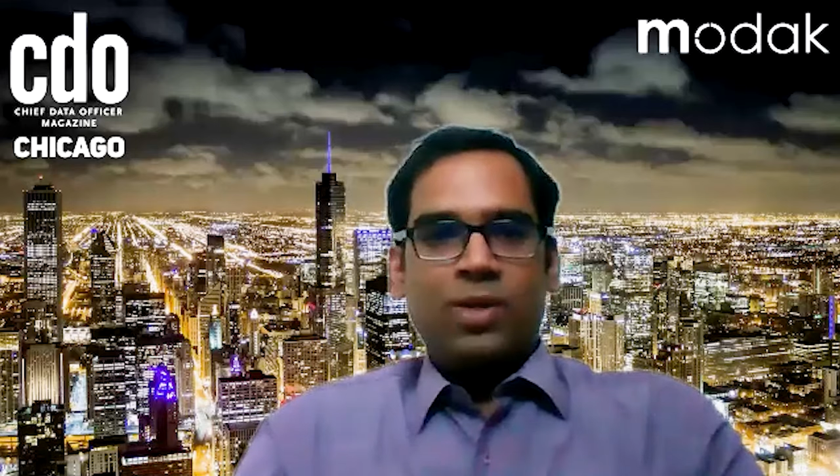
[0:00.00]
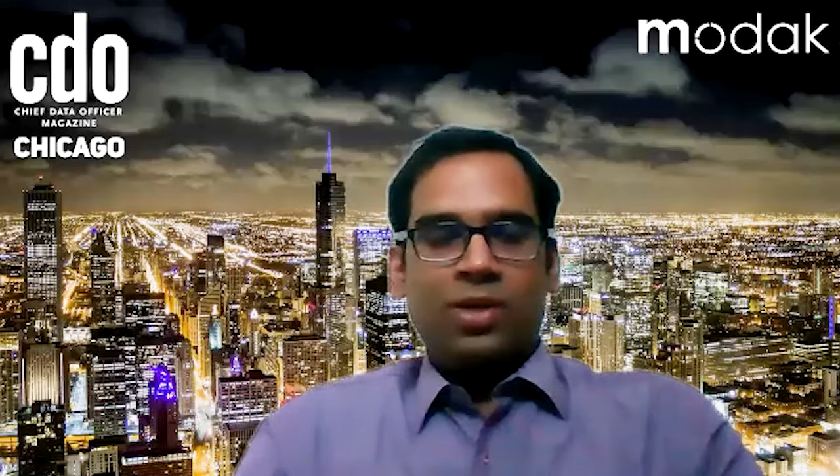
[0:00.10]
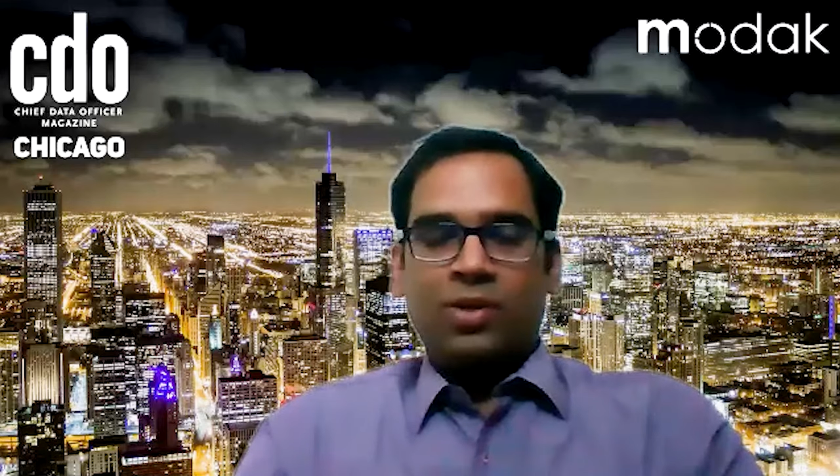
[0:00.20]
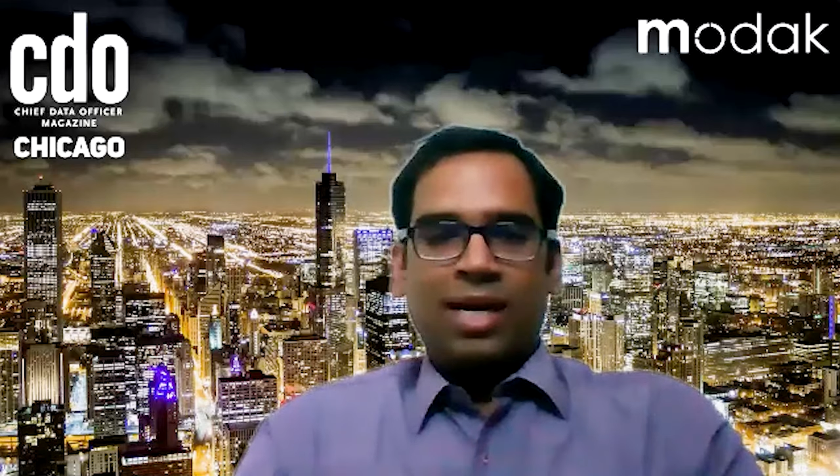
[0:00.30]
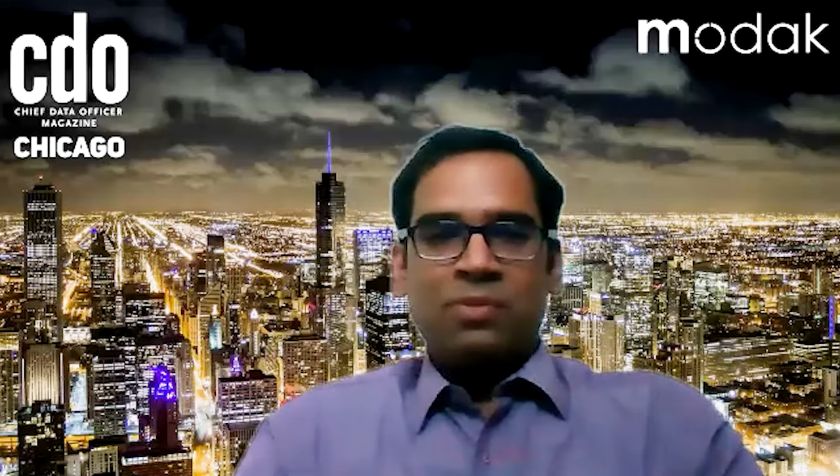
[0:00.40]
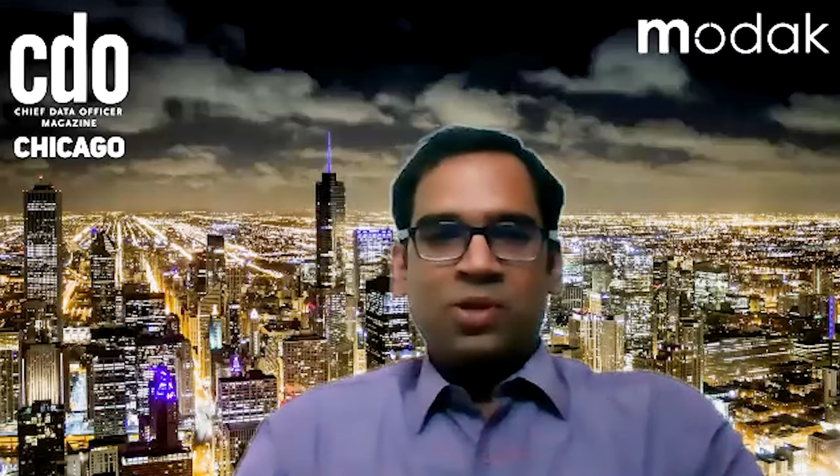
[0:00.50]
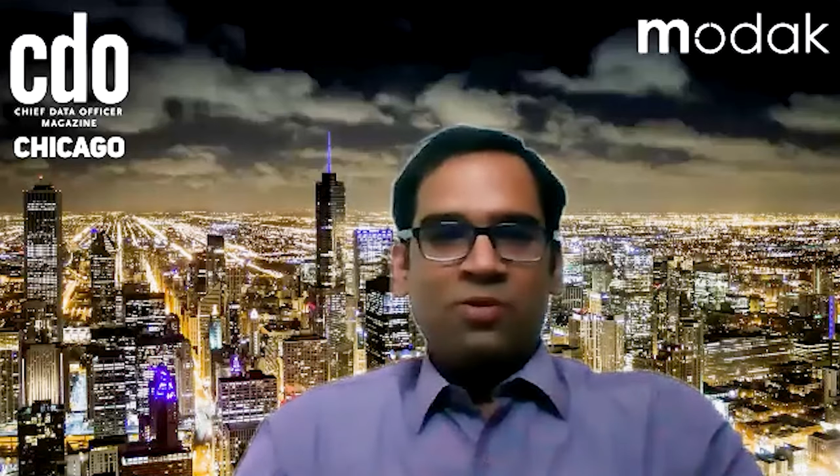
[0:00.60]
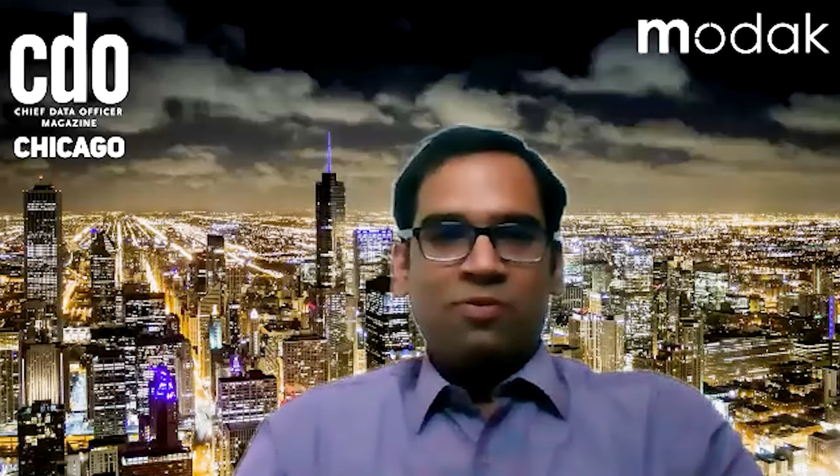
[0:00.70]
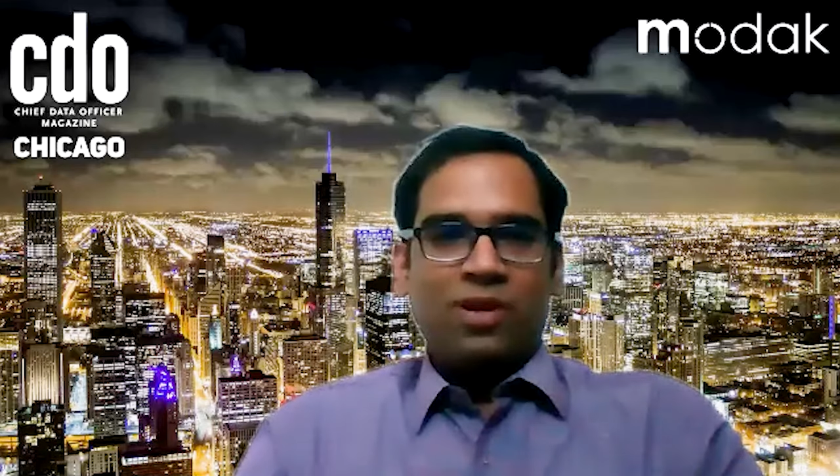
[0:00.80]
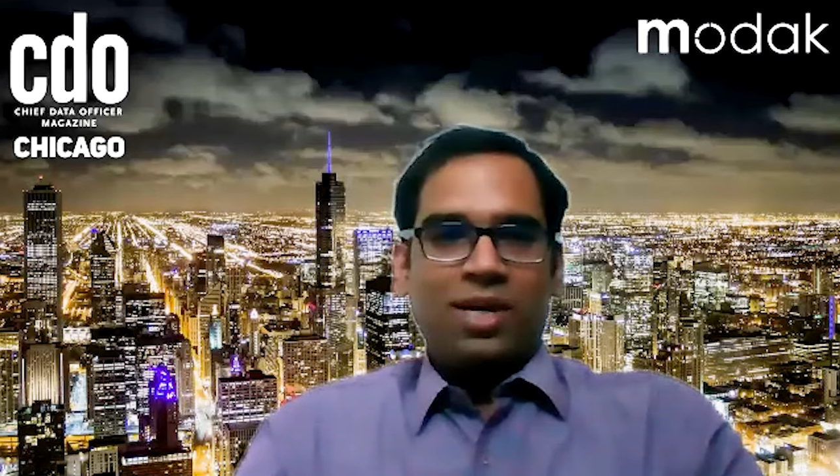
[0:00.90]
to come to
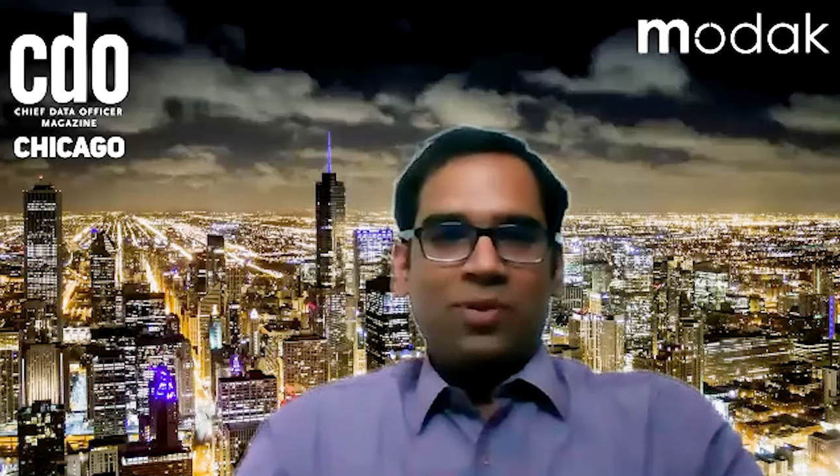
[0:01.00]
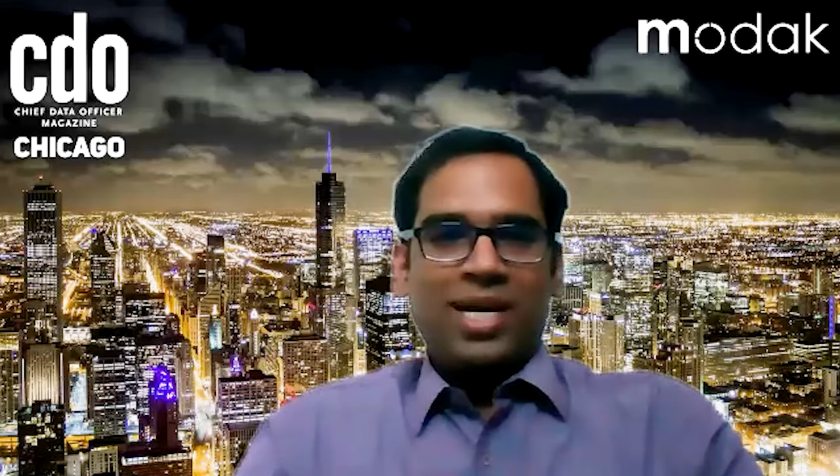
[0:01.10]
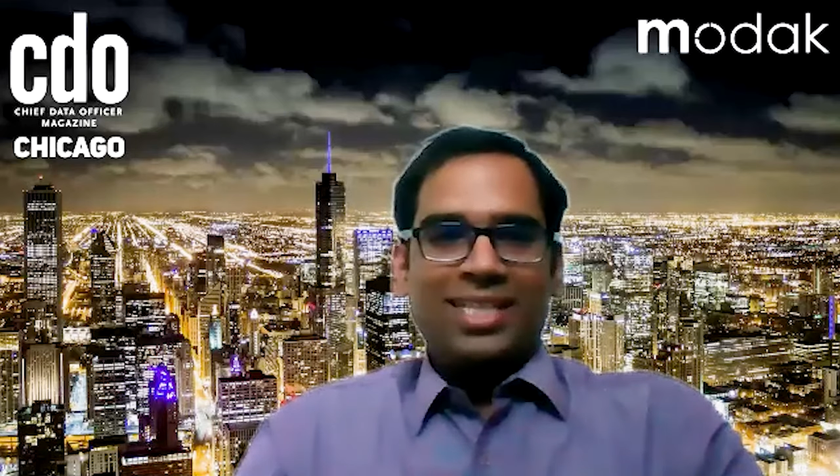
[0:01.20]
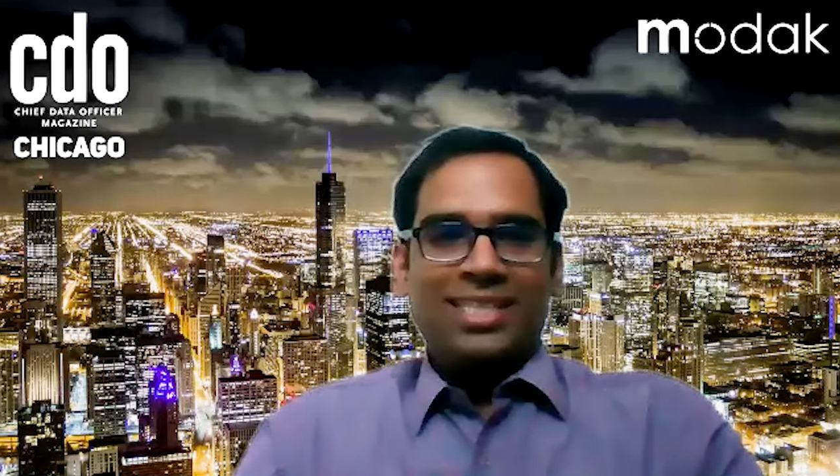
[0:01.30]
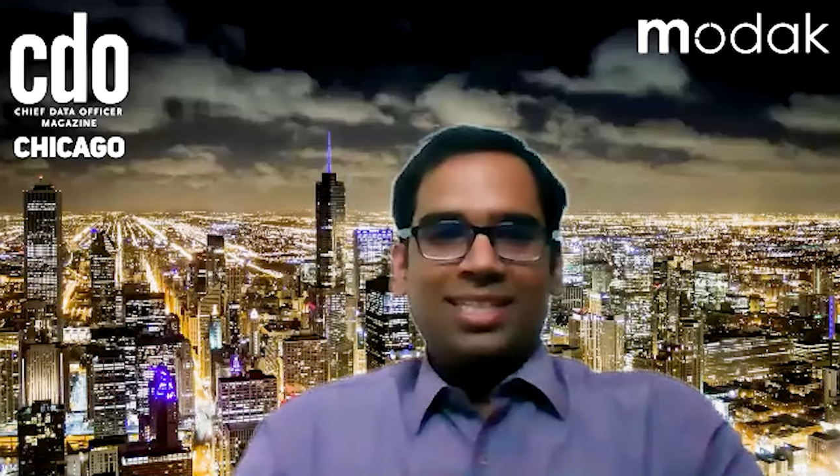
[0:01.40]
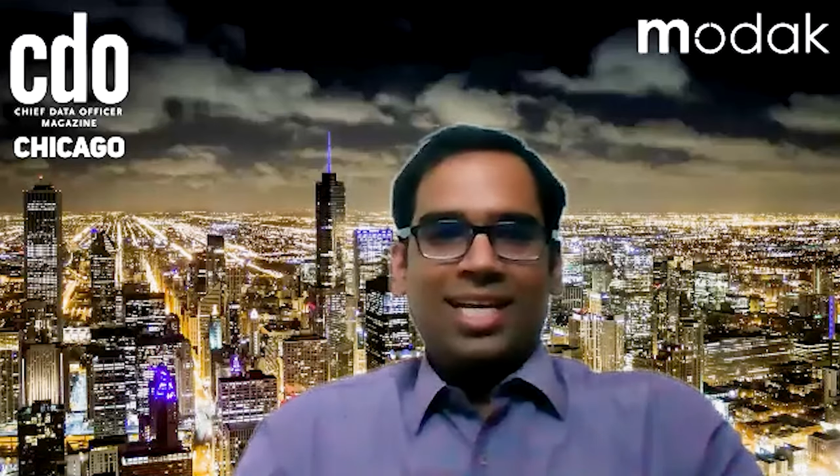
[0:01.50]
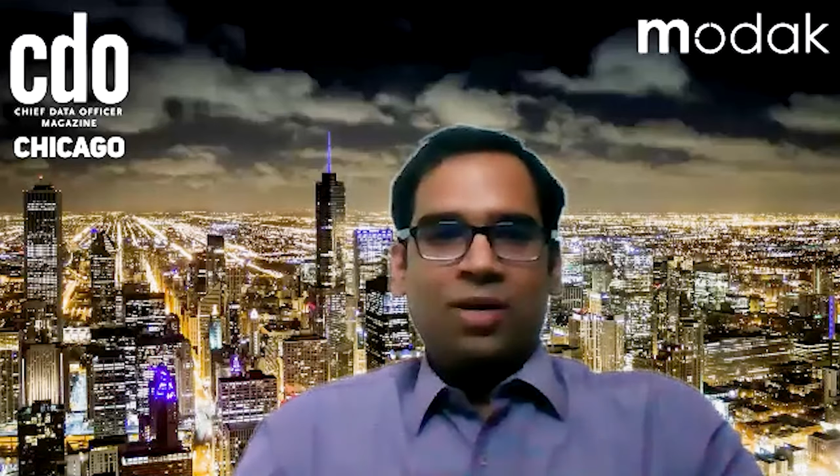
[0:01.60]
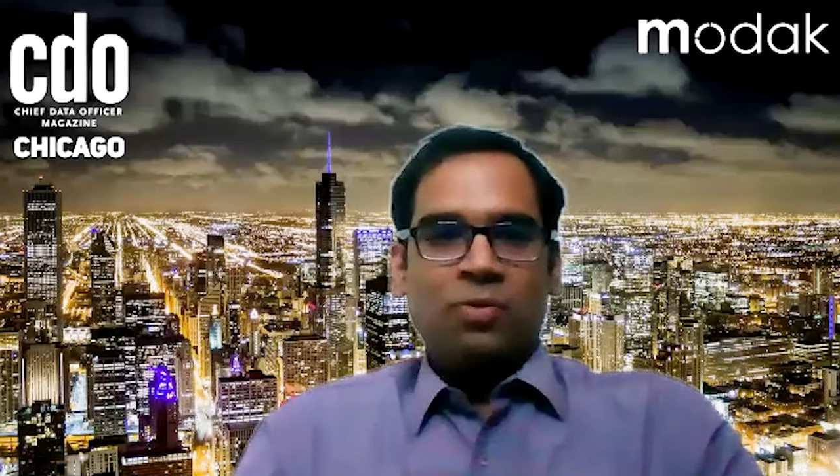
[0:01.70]
you for advice,